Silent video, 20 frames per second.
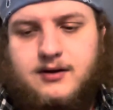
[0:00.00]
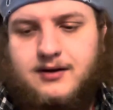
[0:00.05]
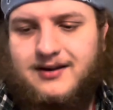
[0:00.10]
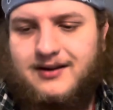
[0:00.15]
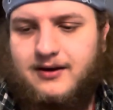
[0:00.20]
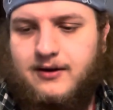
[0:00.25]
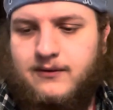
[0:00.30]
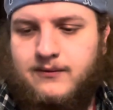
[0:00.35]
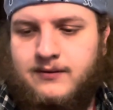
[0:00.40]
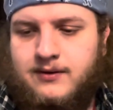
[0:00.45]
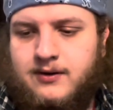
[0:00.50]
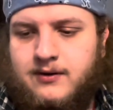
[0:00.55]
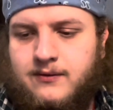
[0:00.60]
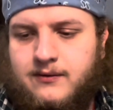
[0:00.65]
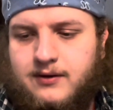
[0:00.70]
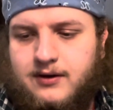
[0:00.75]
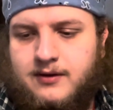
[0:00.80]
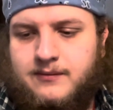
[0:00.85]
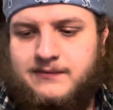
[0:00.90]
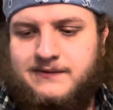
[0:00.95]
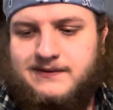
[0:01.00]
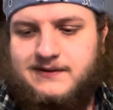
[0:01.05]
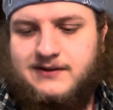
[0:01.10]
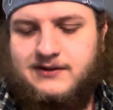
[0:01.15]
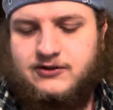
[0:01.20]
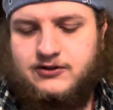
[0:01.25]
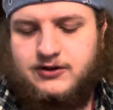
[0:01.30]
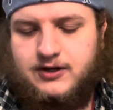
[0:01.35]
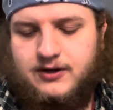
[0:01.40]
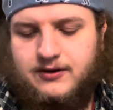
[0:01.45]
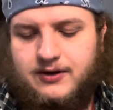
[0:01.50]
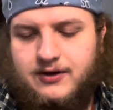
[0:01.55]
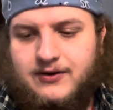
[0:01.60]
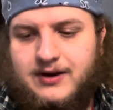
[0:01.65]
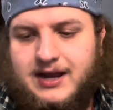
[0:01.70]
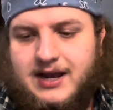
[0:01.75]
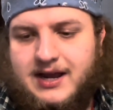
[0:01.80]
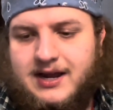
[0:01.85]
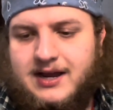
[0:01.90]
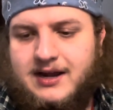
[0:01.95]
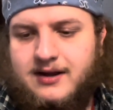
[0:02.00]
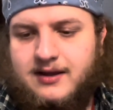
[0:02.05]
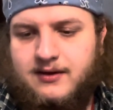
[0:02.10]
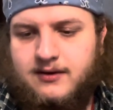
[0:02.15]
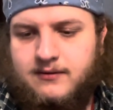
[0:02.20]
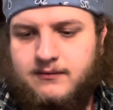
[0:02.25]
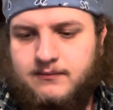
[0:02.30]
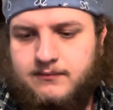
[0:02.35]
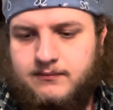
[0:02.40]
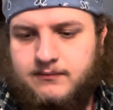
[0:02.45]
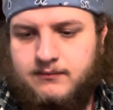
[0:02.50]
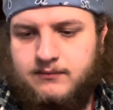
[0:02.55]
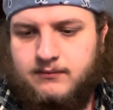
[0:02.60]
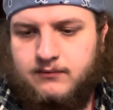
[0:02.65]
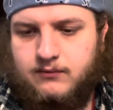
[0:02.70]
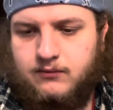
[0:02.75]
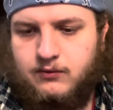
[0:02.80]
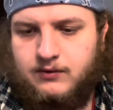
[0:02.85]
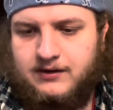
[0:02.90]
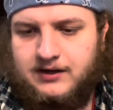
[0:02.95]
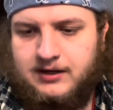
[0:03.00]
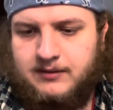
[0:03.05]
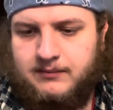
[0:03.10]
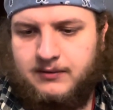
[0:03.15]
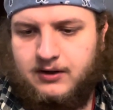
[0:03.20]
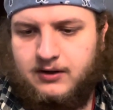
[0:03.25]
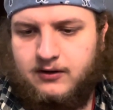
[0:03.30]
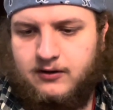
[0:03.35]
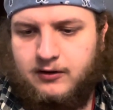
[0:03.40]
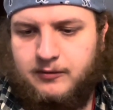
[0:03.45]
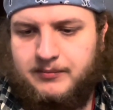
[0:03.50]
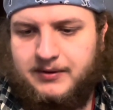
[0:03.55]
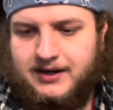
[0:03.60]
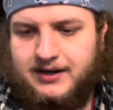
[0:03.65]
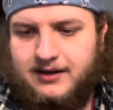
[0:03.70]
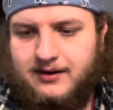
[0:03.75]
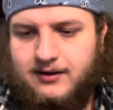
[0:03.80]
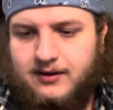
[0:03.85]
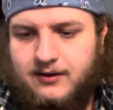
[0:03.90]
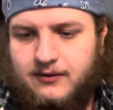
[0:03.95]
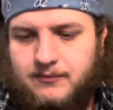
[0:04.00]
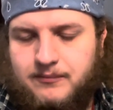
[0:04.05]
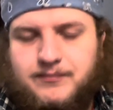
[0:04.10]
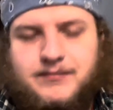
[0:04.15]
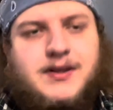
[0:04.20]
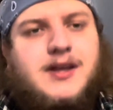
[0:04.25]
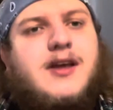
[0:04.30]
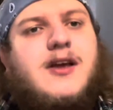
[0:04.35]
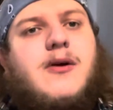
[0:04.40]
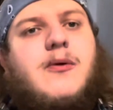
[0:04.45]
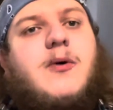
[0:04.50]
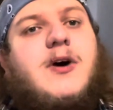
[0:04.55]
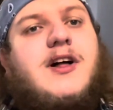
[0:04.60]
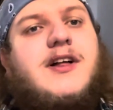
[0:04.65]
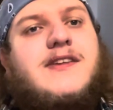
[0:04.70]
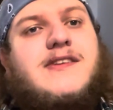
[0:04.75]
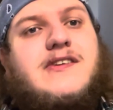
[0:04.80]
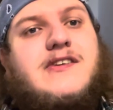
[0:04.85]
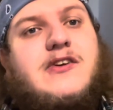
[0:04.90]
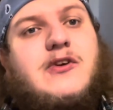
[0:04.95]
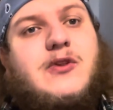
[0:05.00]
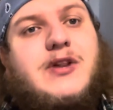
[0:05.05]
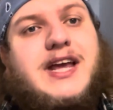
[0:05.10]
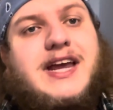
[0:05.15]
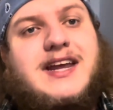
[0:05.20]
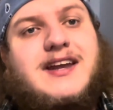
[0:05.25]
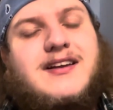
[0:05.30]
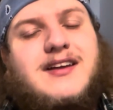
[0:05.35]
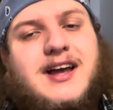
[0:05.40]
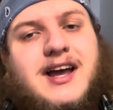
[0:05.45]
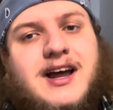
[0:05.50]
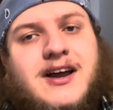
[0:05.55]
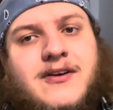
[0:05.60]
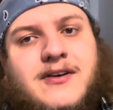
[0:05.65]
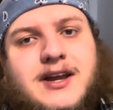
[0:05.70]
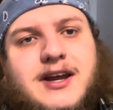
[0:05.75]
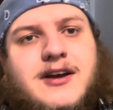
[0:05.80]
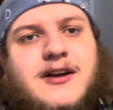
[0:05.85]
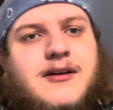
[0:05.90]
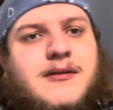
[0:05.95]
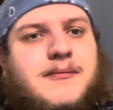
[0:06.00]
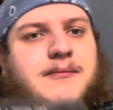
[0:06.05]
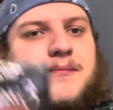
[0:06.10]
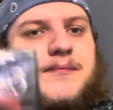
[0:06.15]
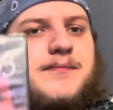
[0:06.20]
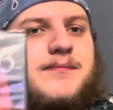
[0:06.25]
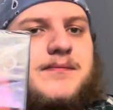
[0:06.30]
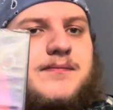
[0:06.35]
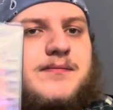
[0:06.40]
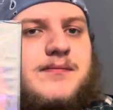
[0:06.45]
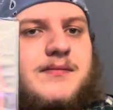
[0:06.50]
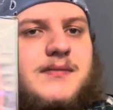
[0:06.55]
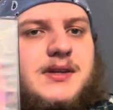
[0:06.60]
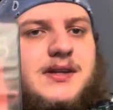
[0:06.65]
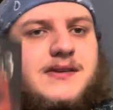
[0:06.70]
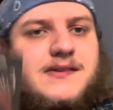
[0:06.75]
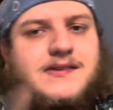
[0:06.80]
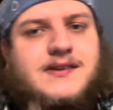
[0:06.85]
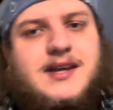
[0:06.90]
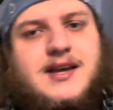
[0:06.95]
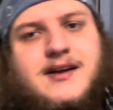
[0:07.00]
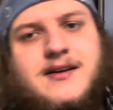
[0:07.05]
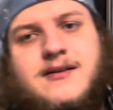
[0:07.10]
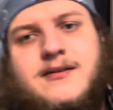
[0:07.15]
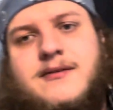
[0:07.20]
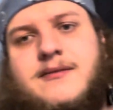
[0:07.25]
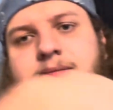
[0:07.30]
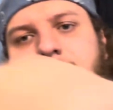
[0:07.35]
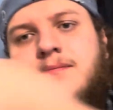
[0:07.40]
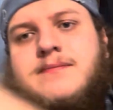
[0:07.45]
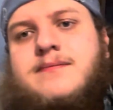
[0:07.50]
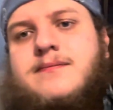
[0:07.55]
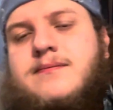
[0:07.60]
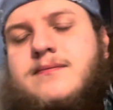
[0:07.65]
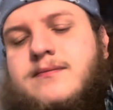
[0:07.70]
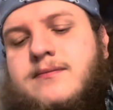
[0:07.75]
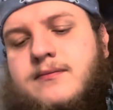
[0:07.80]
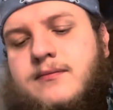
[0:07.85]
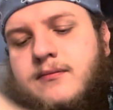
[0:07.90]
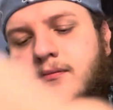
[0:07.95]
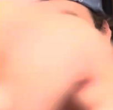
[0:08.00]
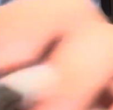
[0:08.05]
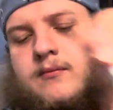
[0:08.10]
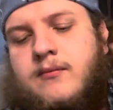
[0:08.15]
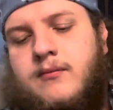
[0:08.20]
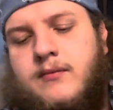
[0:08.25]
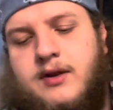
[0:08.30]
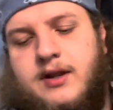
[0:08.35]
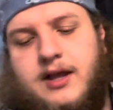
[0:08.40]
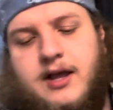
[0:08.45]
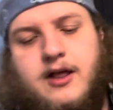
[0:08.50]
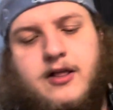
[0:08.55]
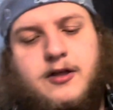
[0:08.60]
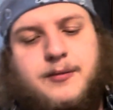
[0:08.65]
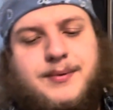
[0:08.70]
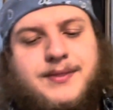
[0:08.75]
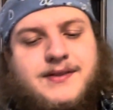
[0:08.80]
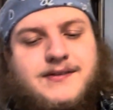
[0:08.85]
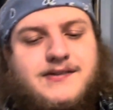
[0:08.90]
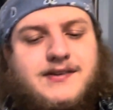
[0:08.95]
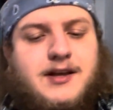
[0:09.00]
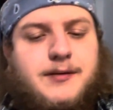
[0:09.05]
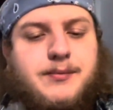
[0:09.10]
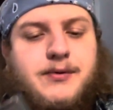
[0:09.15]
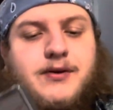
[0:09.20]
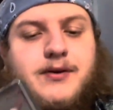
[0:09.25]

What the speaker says: Oh no, it comes digital code. Okay, I got a redeem code by... Oh. Well, it's too late. I don't care. So yeah. I'll open this up.